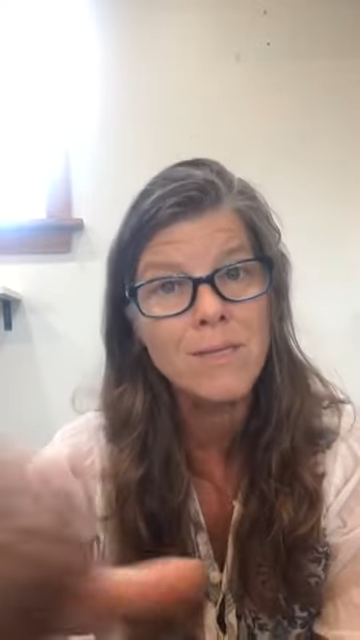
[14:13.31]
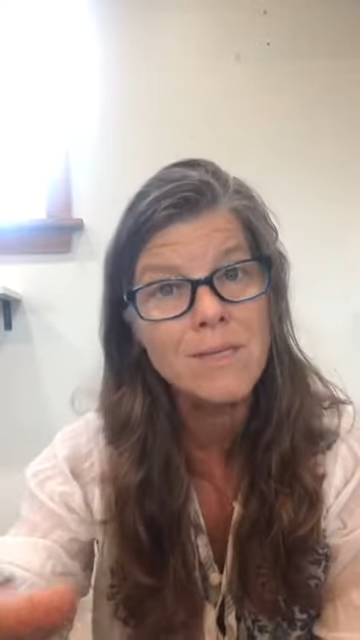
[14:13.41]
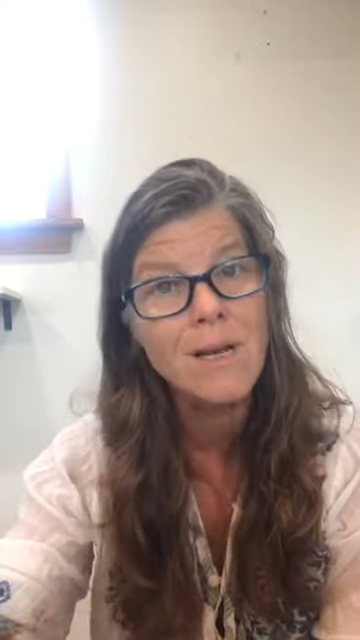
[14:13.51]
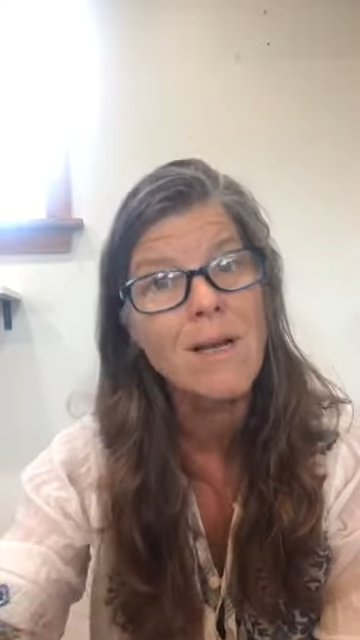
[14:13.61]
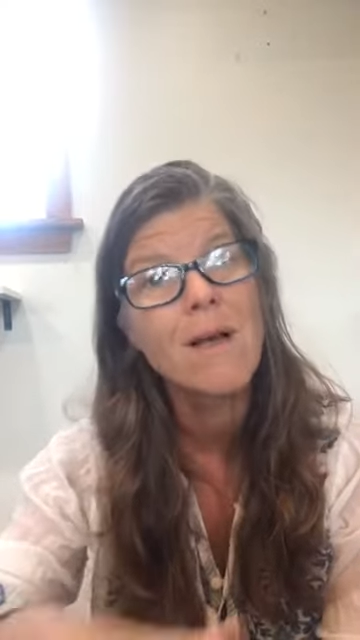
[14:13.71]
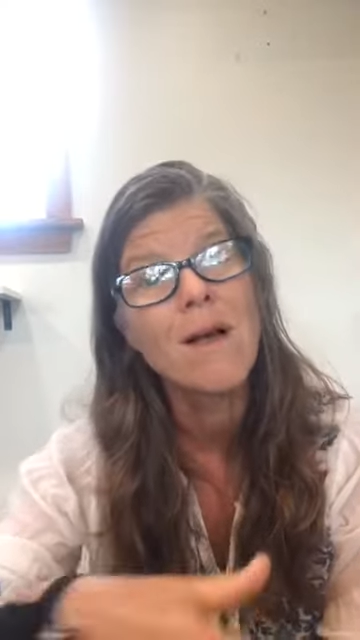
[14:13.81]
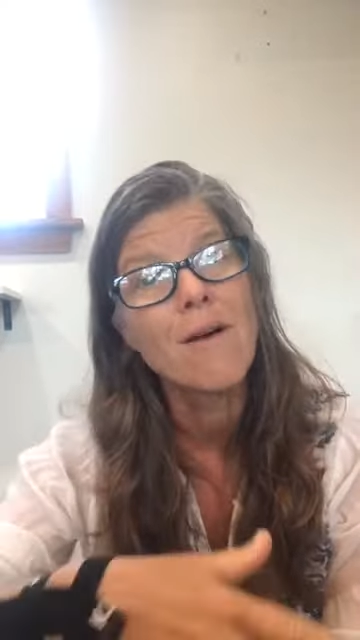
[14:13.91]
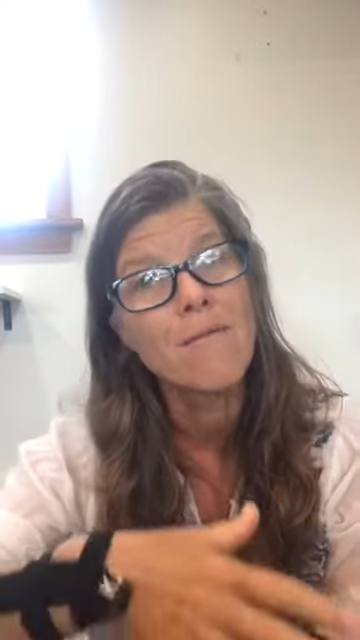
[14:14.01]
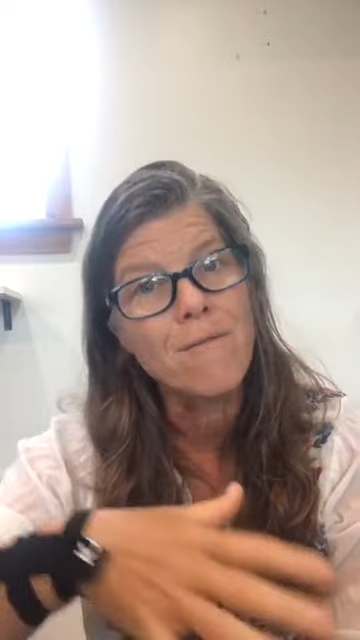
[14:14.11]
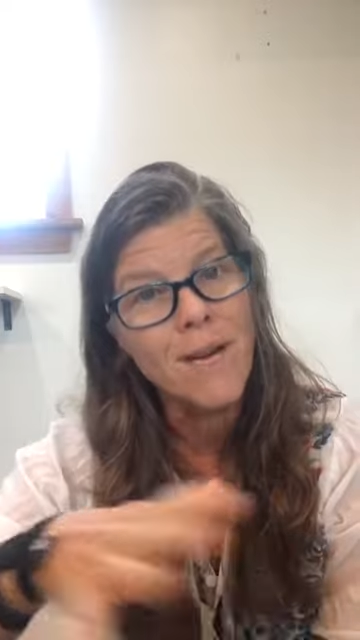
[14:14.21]
risk
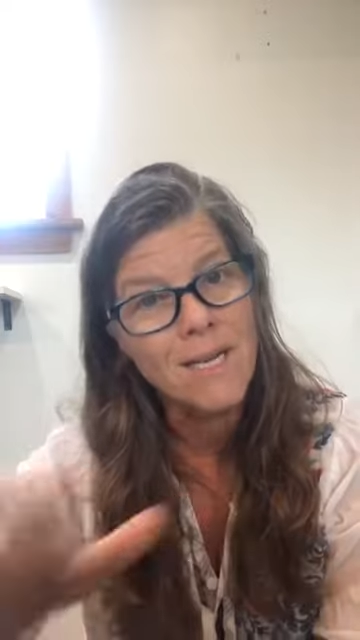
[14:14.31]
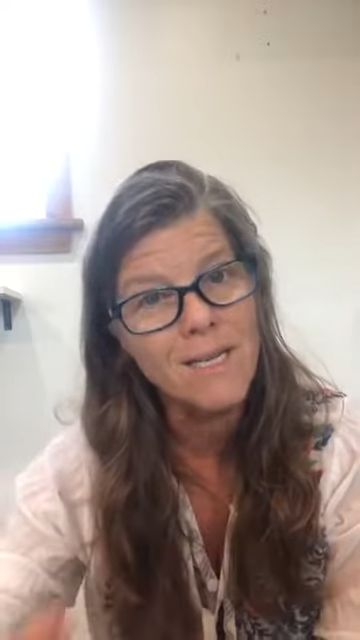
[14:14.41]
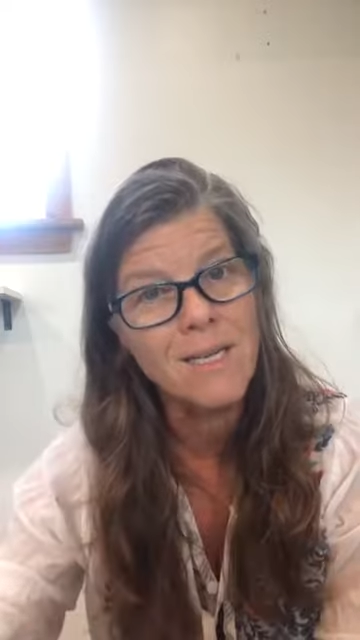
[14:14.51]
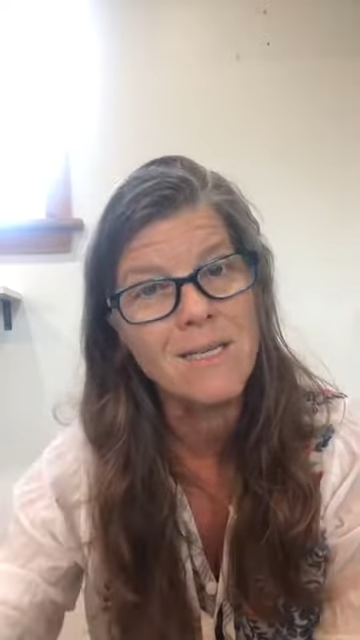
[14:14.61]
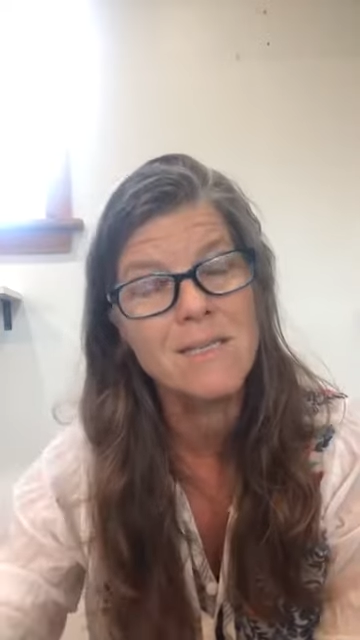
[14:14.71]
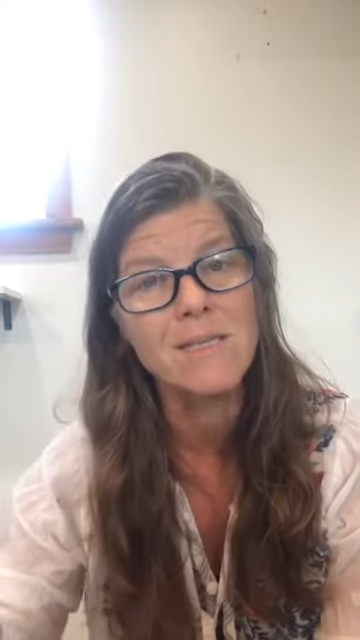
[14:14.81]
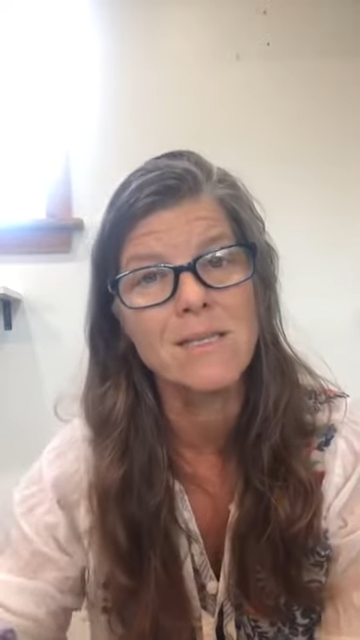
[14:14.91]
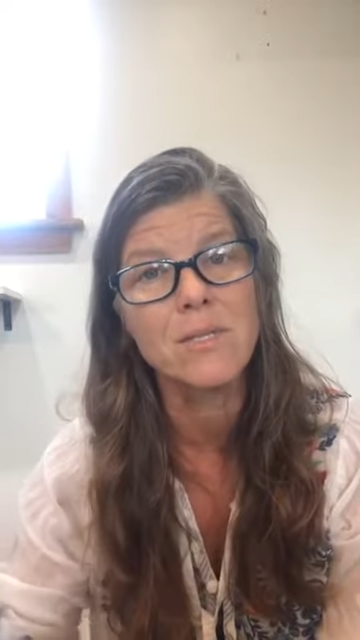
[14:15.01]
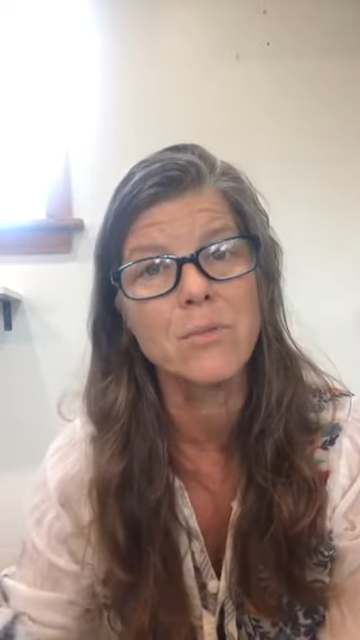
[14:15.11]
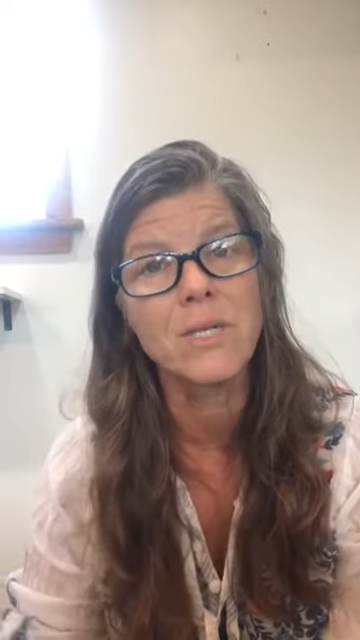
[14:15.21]
of fighting against
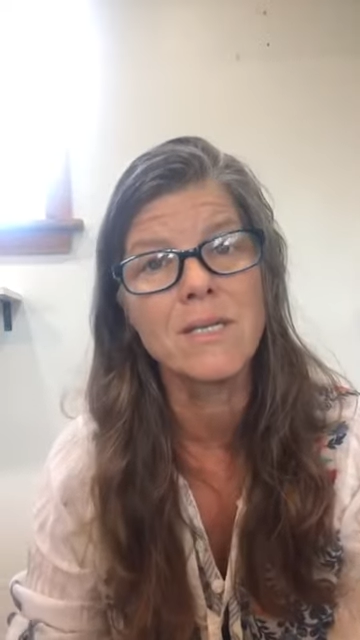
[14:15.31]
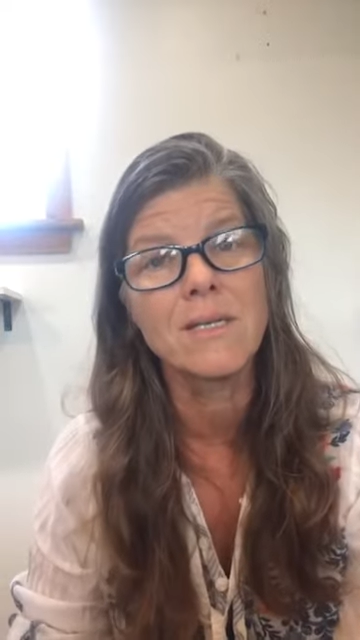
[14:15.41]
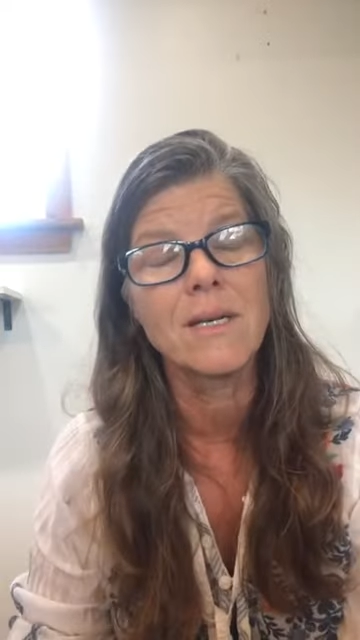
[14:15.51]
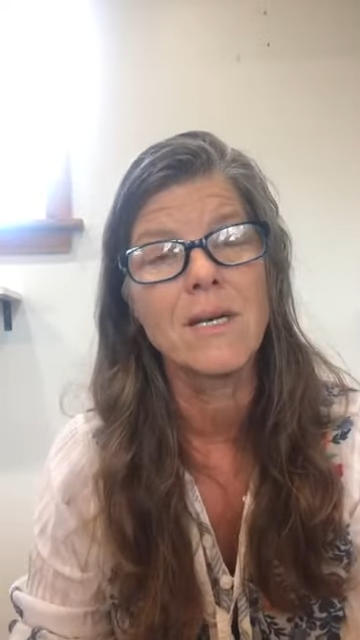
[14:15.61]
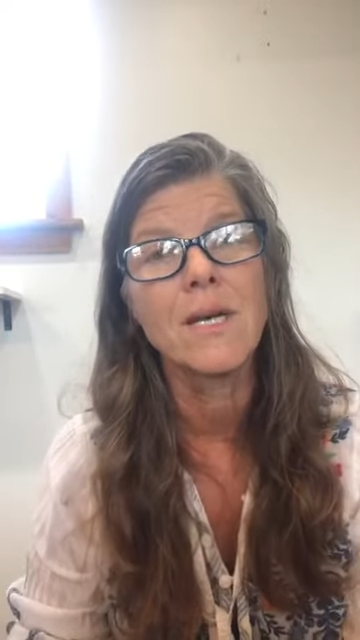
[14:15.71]
the splint.